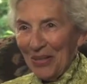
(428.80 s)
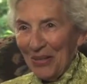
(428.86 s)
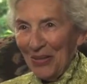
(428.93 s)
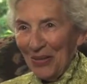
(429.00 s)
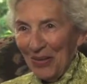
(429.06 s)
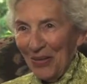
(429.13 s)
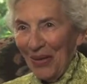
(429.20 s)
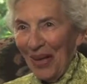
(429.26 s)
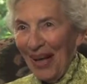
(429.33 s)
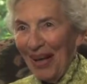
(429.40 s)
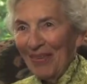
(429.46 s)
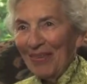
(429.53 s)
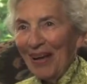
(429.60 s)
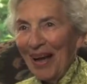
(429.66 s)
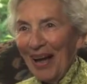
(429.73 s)
to
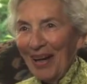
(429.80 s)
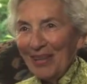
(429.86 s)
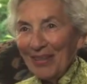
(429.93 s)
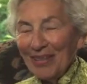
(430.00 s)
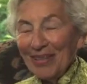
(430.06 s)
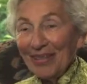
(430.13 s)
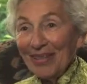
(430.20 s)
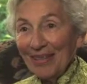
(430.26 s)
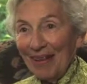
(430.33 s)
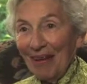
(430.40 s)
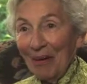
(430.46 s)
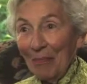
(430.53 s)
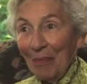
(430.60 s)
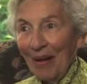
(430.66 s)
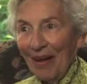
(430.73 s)
have a house
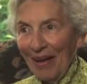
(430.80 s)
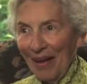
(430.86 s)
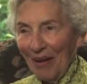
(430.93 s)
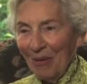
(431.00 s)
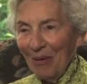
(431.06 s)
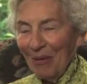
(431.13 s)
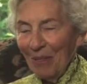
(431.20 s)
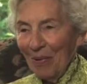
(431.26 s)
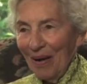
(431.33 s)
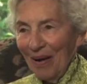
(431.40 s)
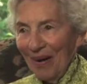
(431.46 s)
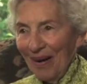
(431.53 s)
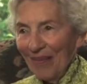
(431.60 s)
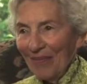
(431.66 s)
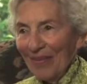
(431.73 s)
designed by Howard
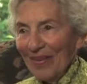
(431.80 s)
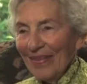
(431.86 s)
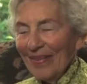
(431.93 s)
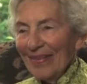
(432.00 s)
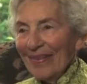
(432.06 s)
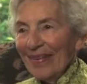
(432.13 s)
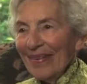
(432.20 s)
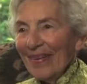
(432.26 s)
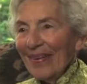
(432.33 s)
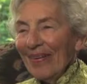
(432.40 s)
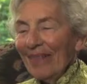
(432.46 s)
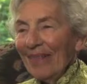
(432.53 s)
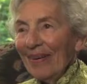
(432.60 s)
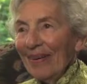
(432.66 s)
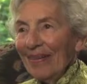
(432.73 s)
Meyer.
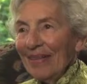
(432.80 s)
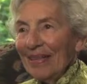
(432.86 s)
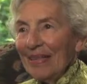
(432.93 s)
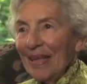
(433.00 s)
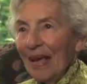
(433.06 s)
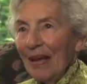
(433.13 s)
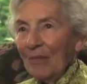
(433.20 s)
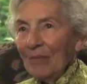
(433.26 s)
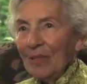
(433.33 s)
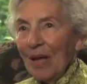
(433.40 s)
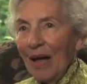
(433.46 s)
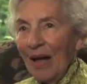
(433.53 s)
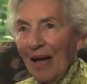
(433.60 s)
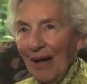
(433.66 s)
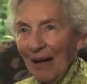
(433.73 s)
Well, at the same
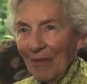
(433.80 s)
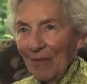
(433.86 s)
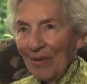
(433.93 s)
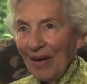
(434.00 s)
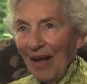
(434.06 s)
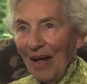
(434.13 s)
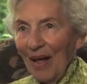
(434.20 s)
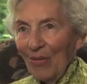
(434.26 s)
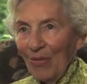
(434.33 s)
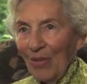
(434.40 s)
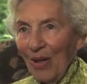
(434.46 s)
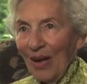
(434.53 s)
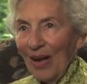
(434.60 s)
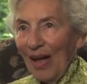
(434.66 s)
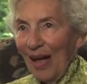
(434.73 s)
time that I
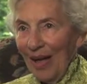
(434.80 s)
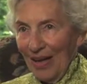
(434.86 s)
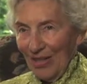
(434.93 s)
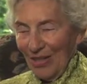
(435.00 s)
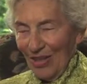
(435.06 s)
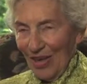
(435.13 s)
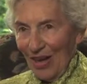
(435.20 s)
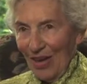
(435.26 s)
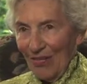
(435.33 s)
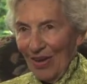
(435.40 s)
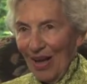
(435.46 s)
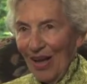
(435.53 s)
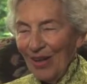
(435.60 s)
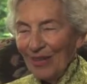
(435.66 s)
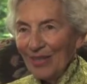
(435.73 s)
thought I should have
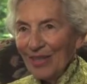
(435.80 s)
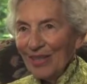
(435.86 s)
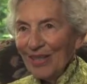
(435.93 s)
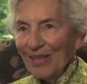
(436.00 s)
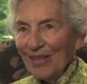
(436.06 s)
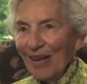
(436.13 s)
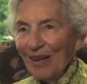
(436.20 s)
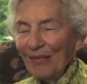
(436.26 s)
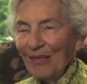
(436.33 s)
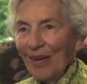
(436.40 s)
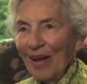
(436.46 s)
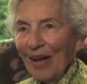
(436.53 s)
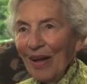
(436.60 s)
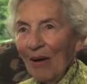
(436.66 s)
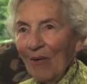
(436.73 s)
a house designed
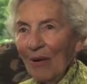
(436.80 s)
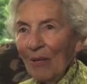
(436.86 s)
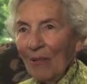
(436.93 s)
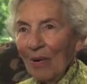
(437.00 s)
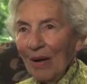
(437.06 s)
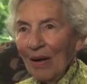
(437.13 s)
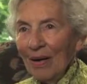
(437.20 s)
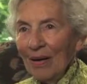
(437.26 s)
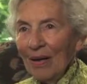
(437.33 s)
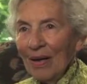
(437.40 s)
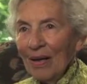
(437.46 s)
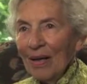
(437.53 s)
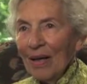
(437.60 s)
by Howard Meyer,